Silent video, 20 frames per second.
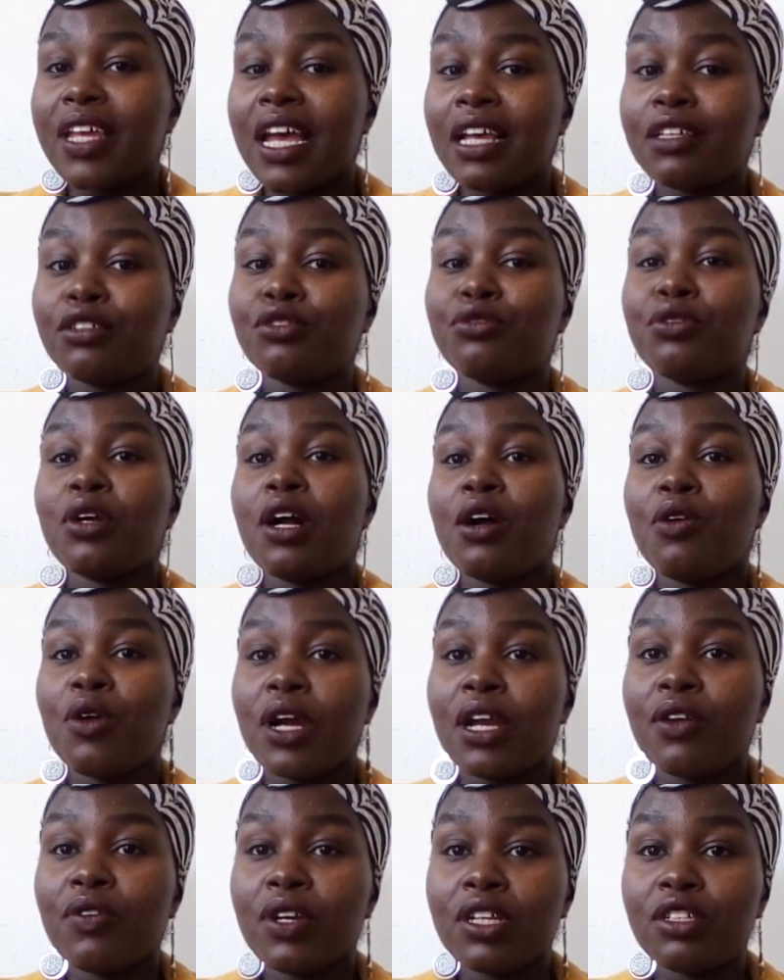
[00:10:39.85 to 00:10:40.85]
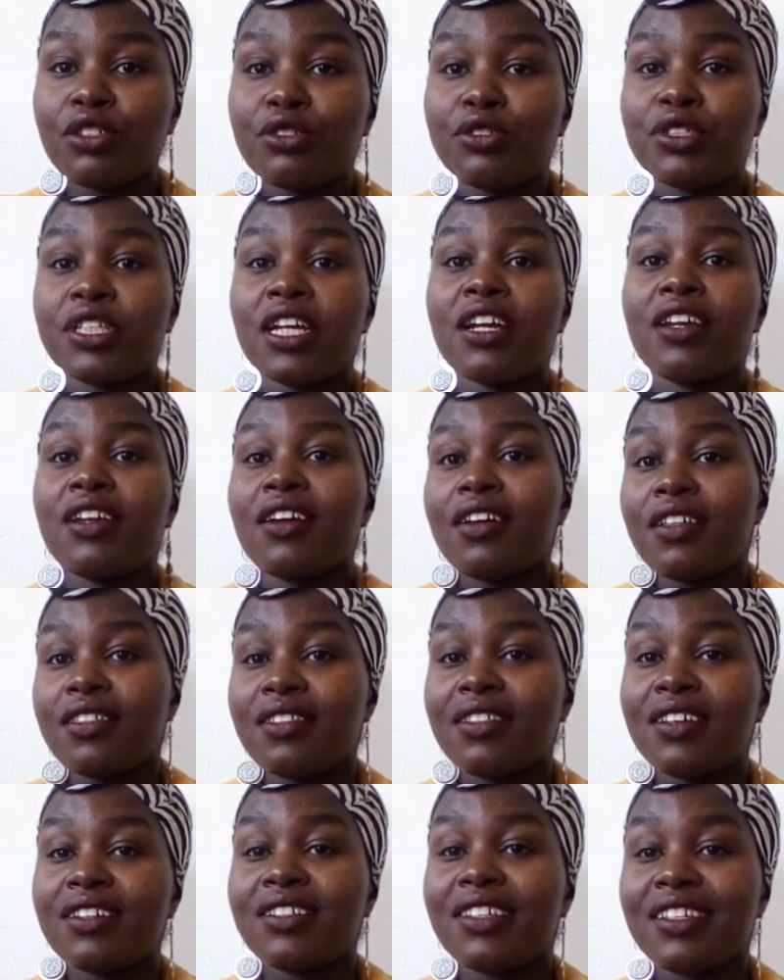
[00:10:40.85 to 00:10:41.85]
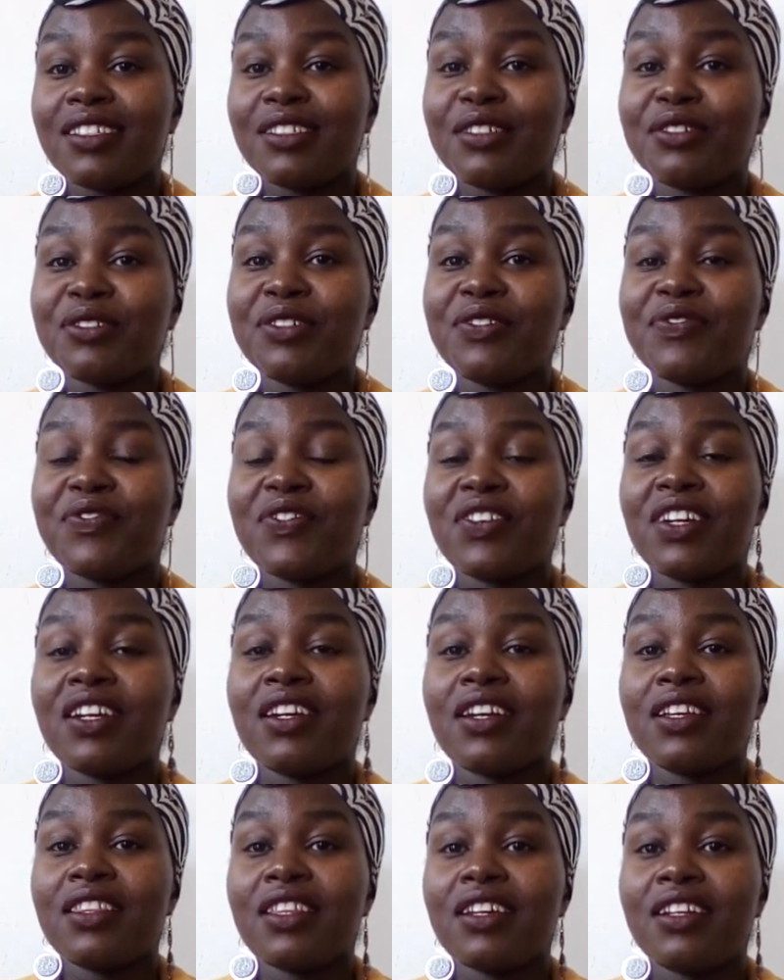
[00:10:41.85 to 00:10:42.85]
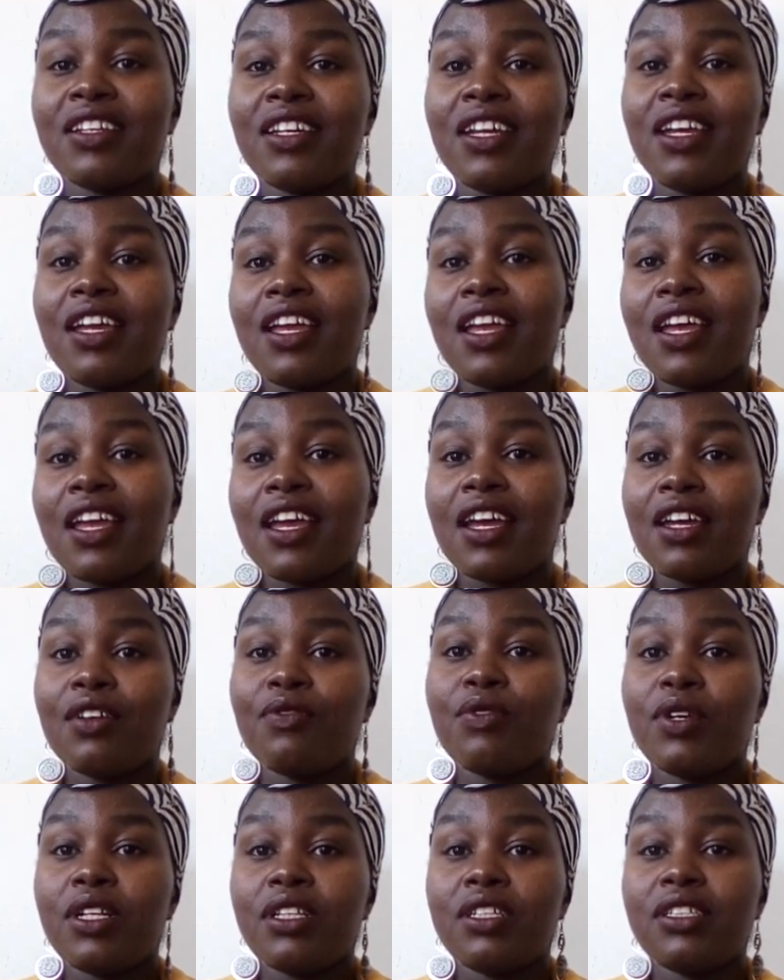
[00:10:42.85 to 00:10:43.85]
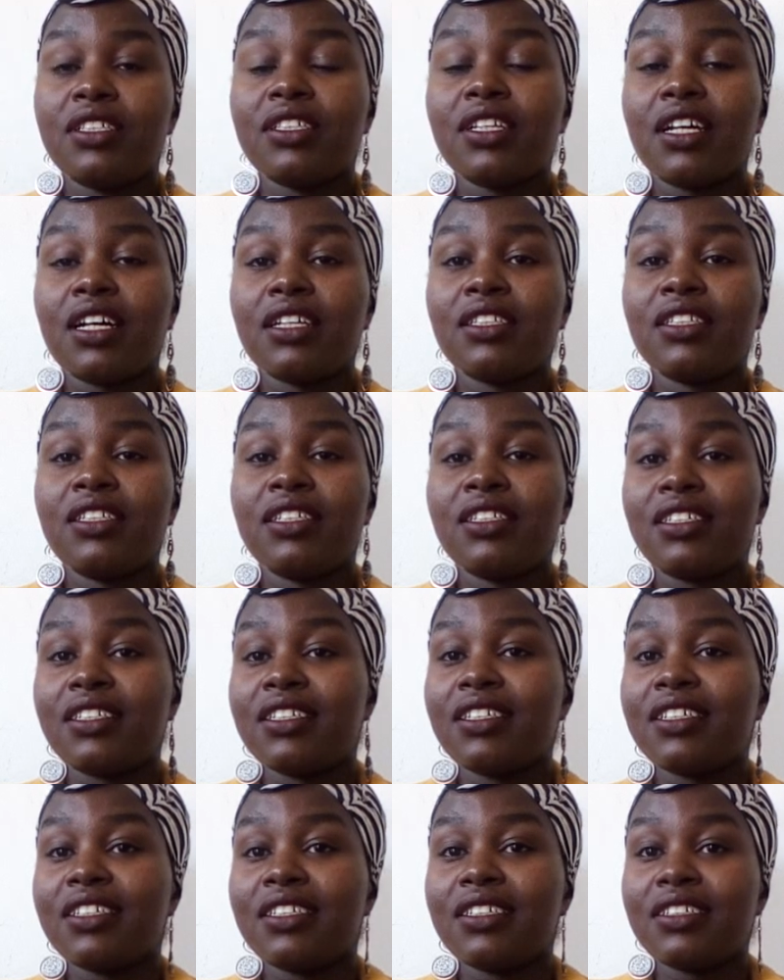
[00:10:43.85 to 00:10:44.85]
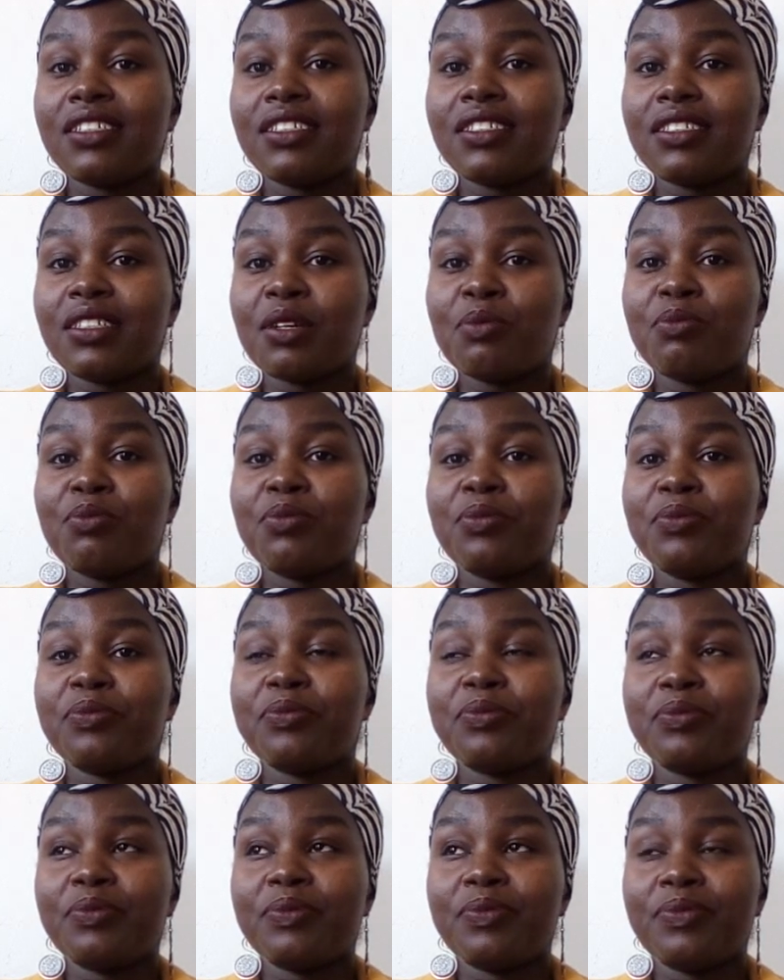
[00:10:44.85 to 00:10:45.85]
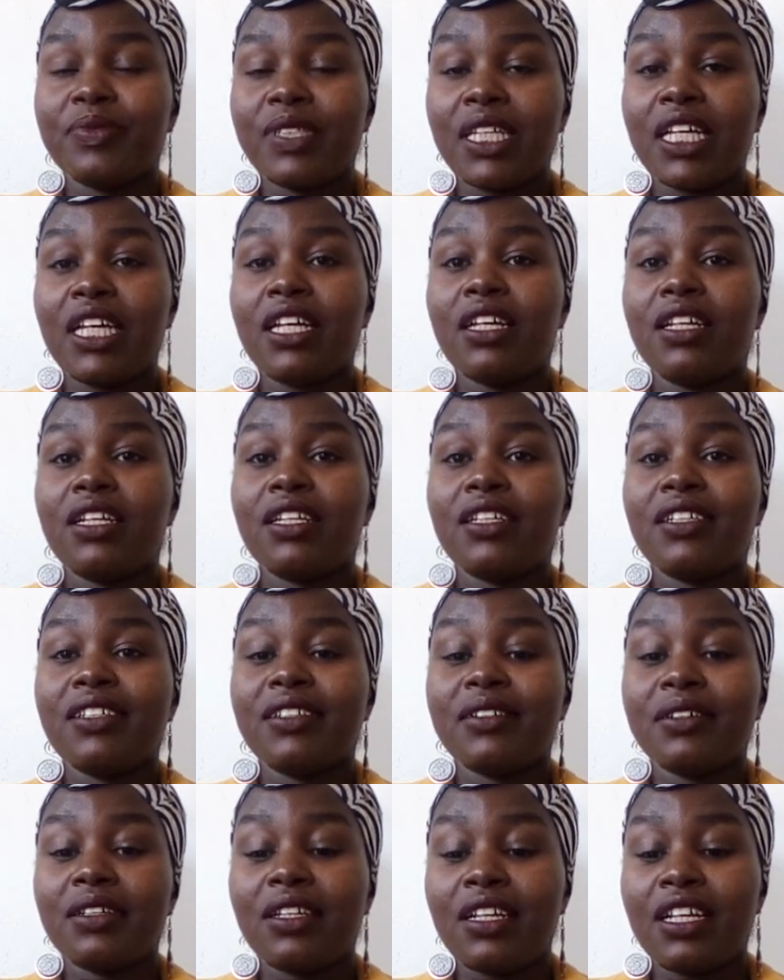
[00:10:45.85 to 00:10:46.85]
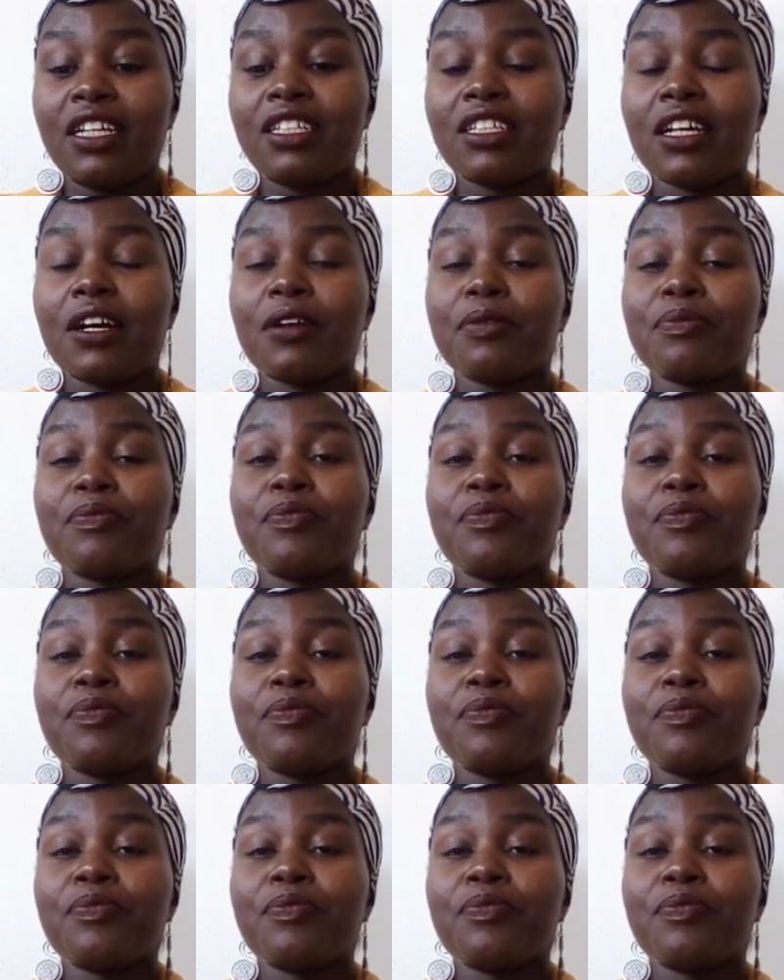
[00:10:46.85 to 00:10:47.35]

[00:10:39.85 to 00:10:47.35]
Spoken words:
As to how I went to China, that's a story for another day, and we'll discuss it some day later.